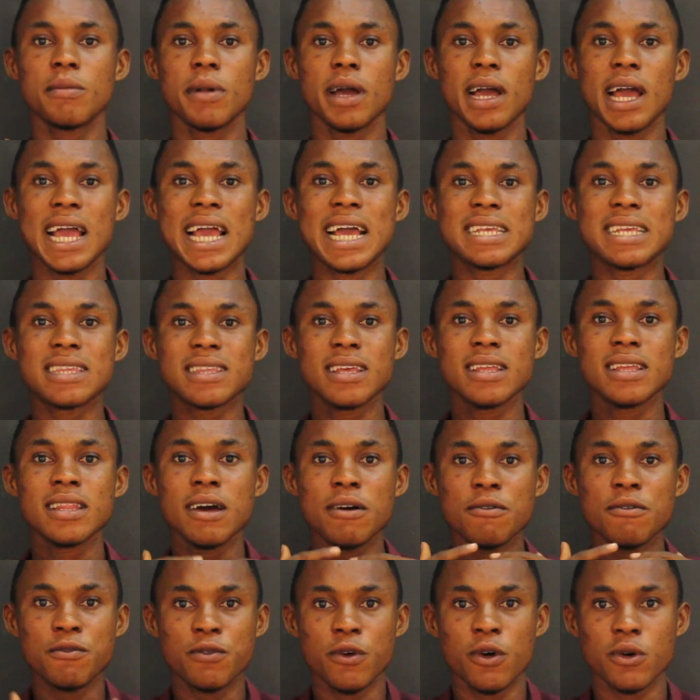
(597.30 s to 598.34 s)
external
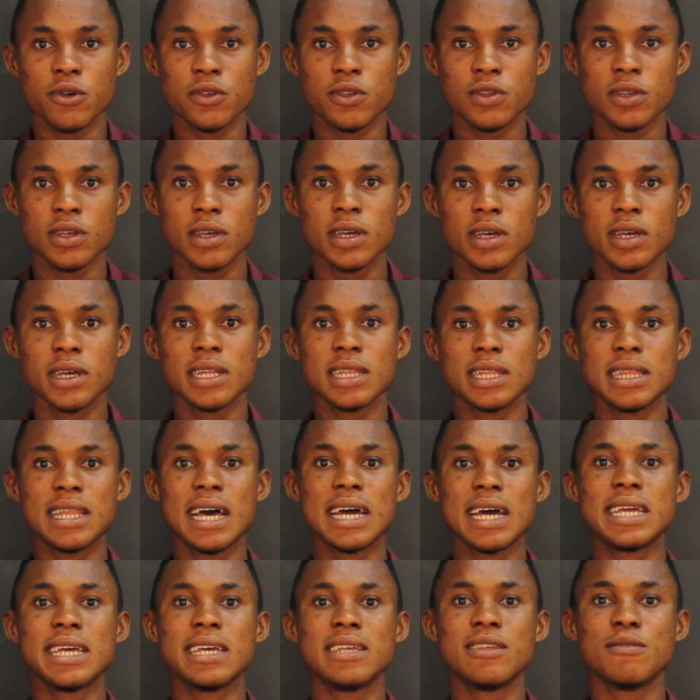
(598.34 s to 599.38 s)
force that
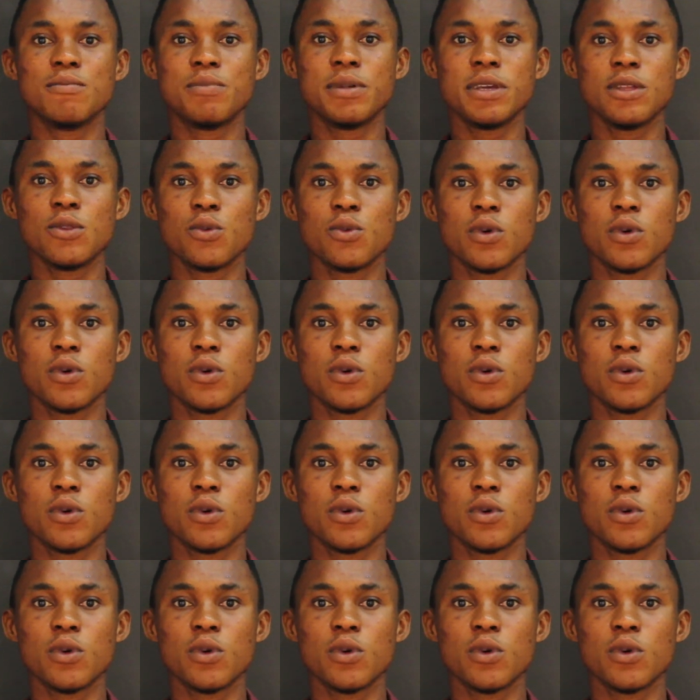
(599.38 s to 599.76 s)
is being